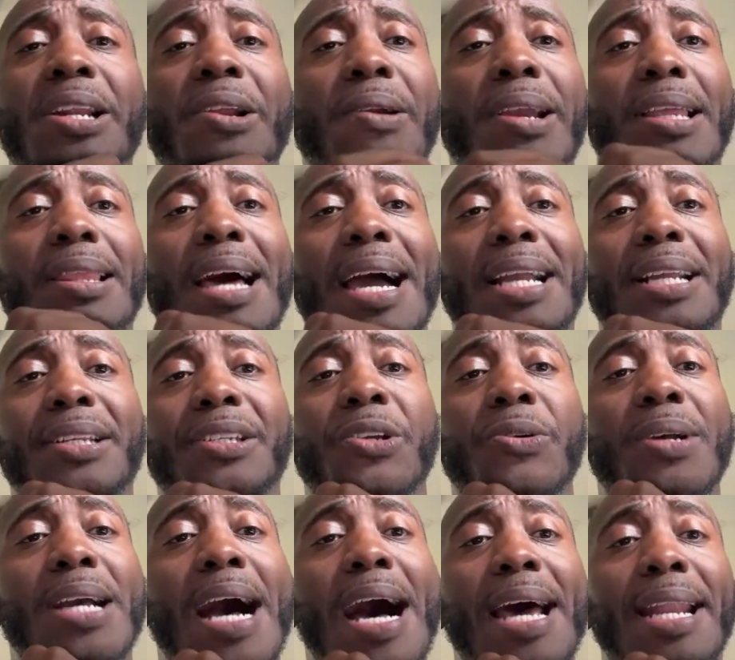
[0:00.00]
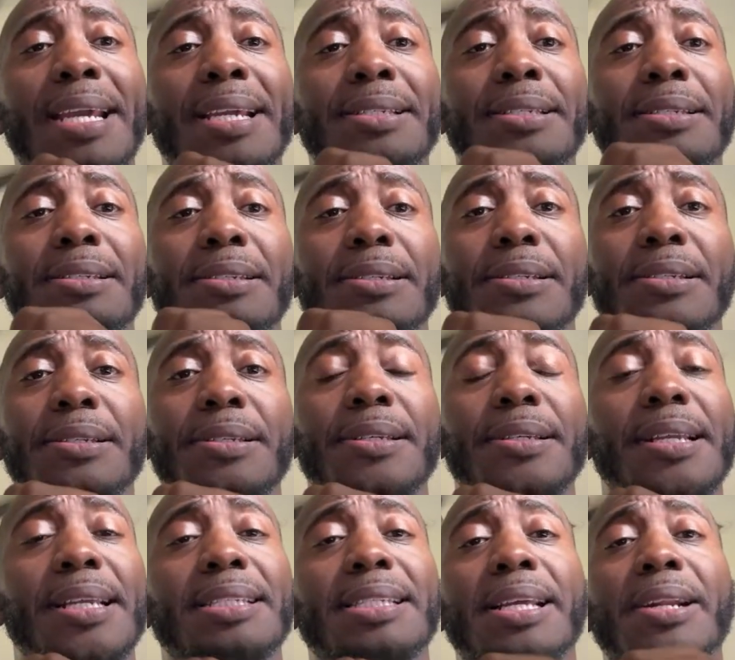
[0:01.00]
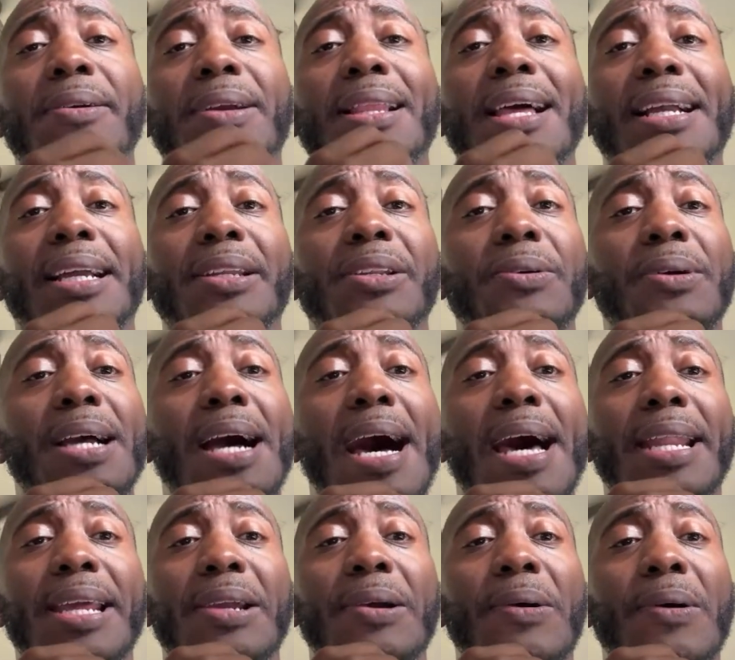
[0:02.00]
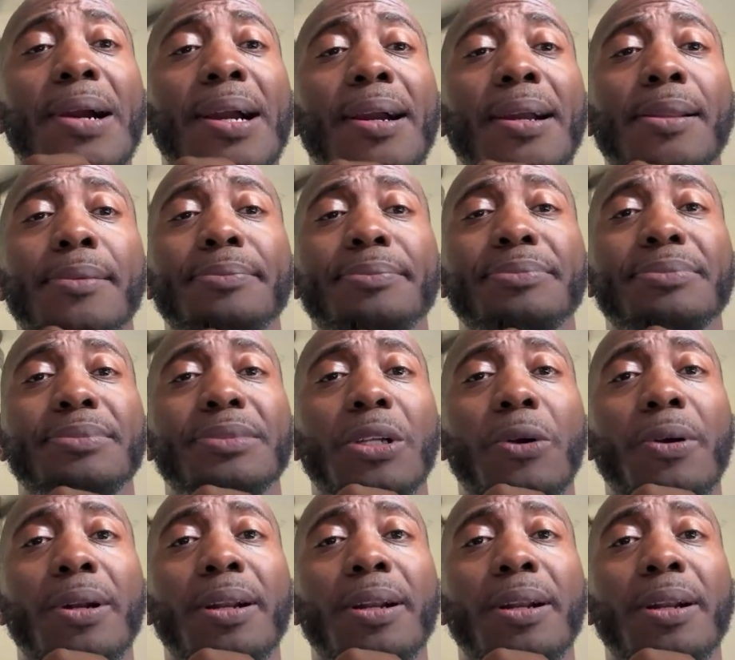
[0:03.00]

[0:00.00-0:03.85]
like Ducatis, considering like a Ducati or an